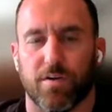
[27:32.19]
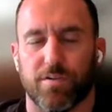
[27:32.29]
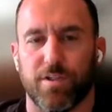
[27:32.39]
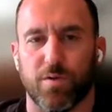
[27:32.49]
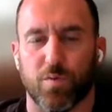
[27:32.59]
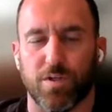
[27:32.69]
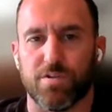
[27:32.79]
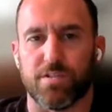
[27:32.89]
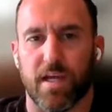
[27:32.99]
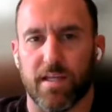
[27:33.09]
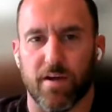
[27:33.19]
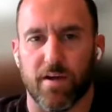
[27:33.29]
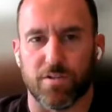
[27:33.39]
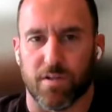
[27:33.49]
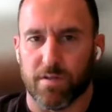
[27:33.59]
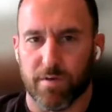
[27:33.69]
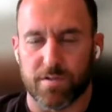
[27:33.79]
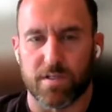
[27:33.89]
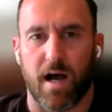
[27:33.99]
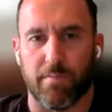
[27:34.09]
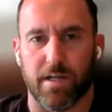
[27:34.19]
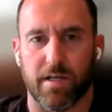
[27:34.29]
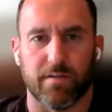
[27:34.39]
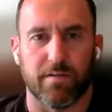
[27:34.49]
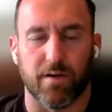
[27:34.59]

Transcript: would you say those are the most common,